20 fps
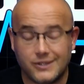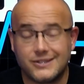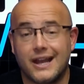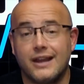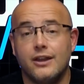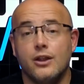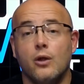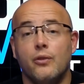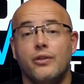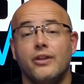I
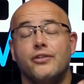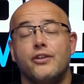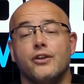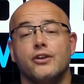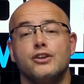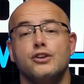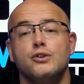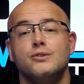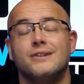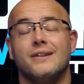know that they're
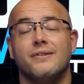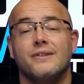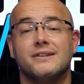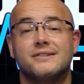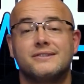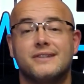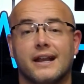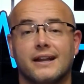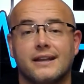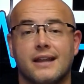using this
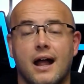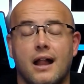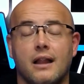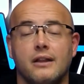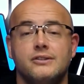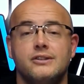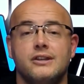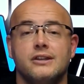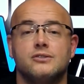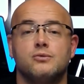
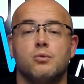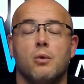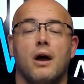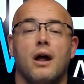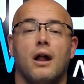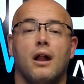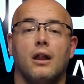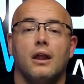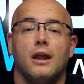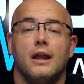technology as
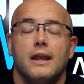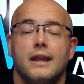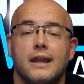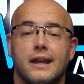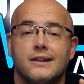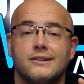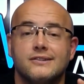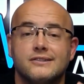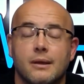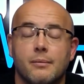well
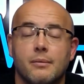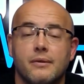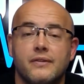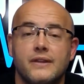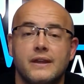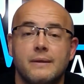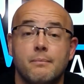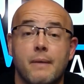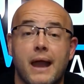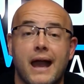in some of
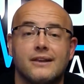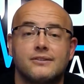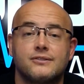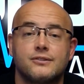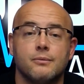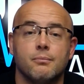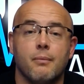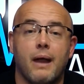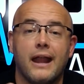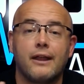the master
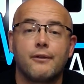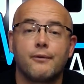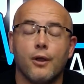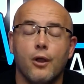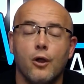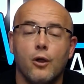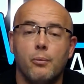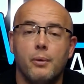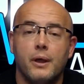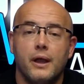
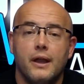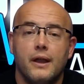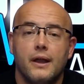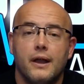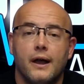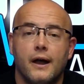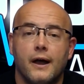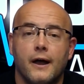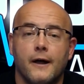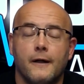microbe
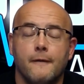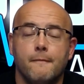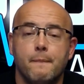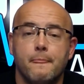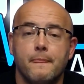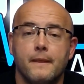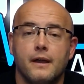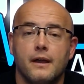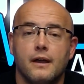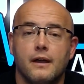
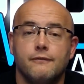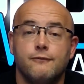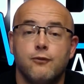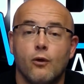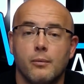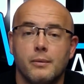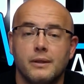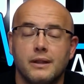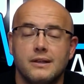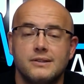
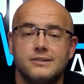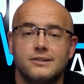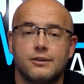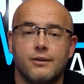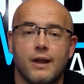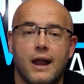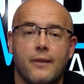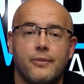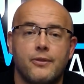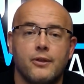formulas that are
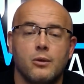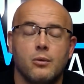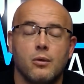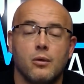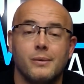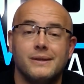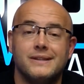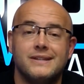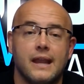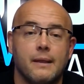out there, where
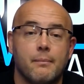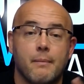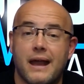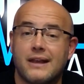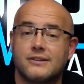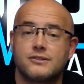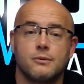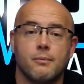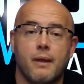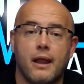we take
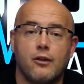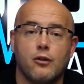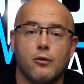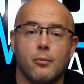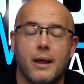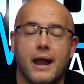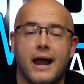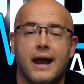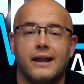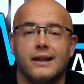master
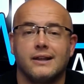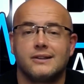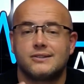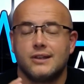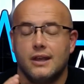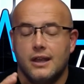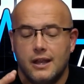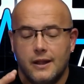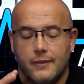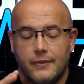microbiotics,
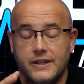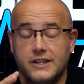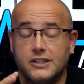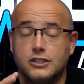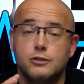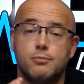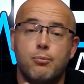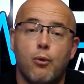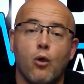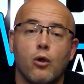these
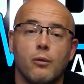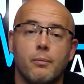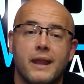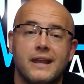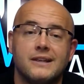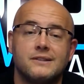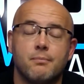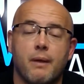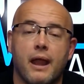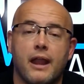
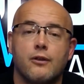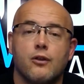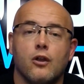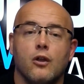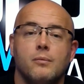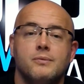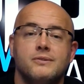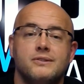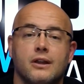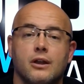spore-based
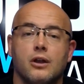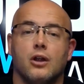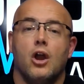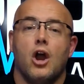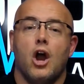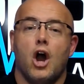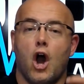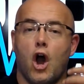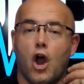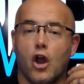microbes that are
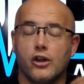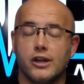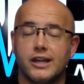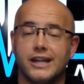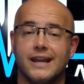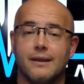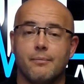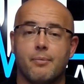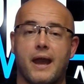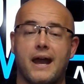hard to
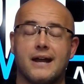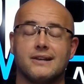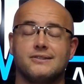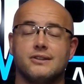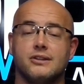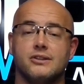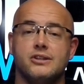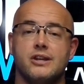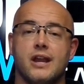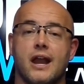get past the
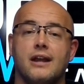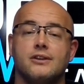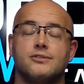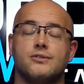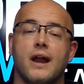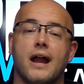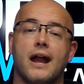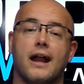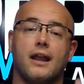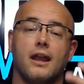GI
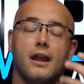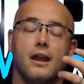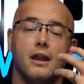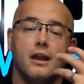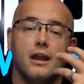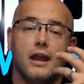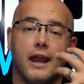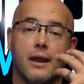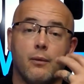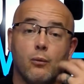tract.
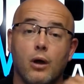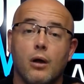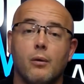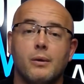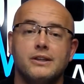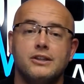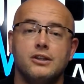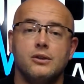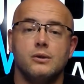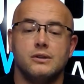And what we
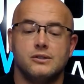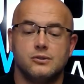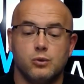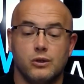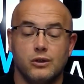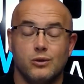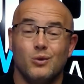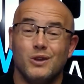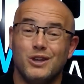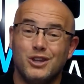do is
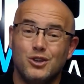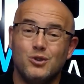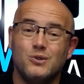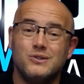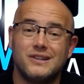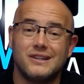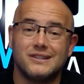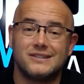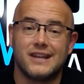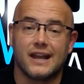we use
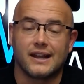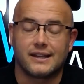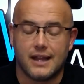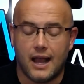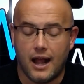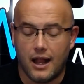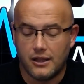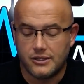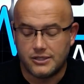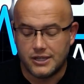this
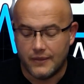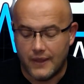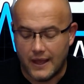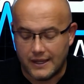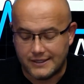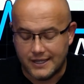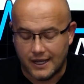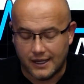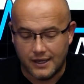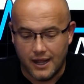technology, and that
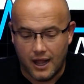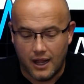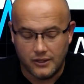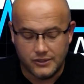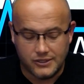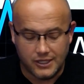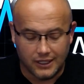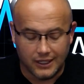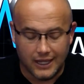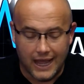
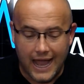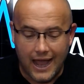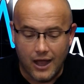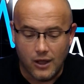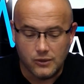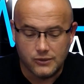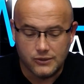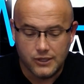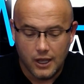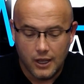technology
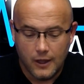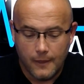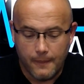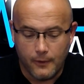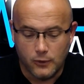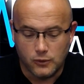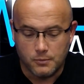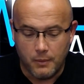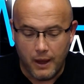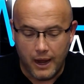allows
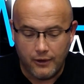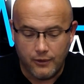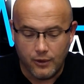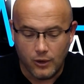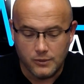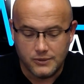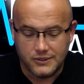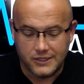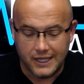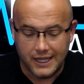those
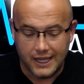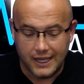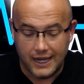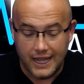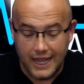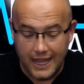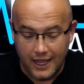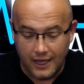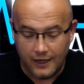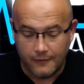microbes to get
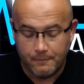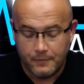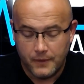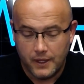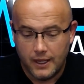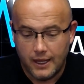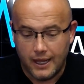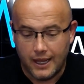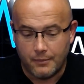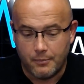in
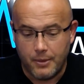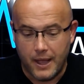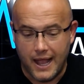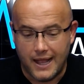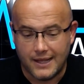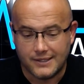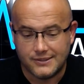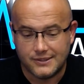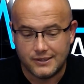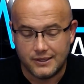and
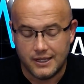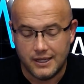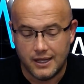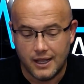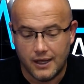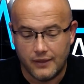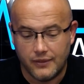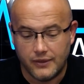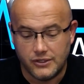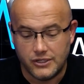pass
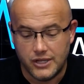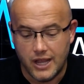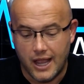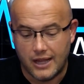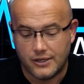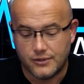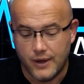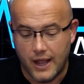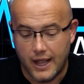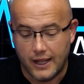the GI
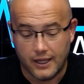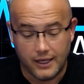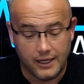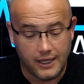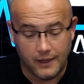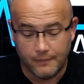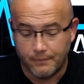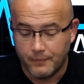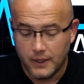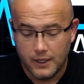tract.
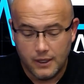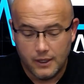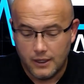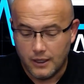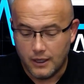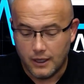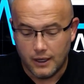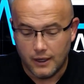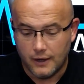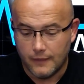Again,
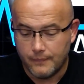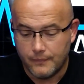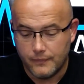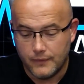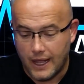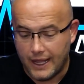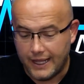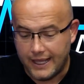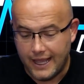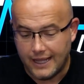
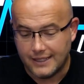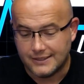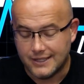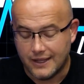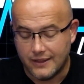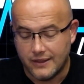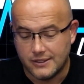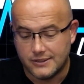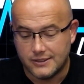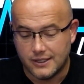I can't say
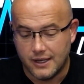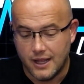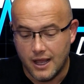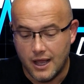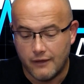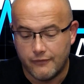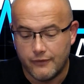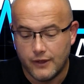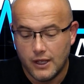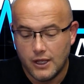this
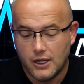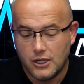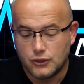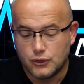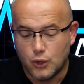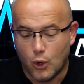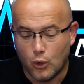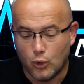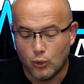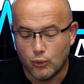enough.
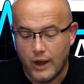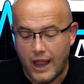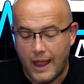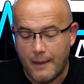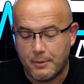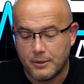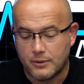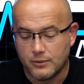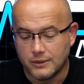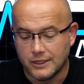Total
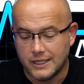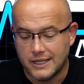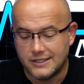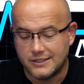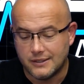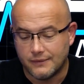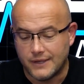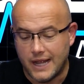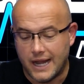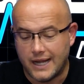rapid release
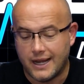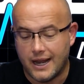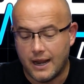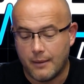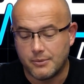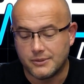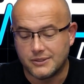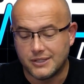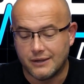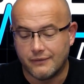of
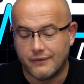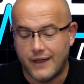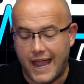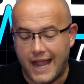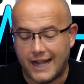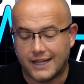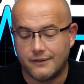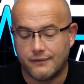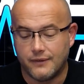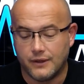99% of
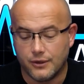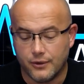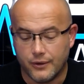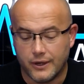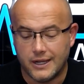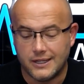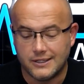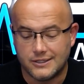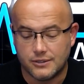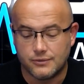active
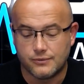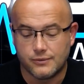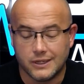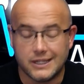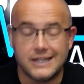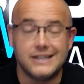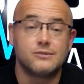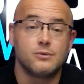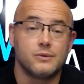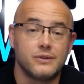ingredients is
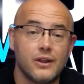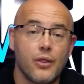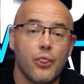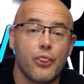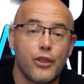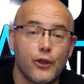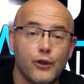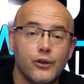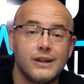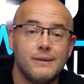released within
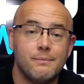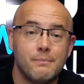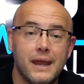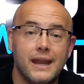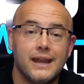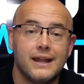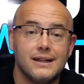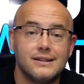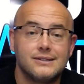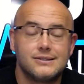30
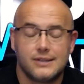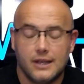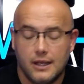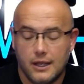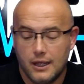minutes.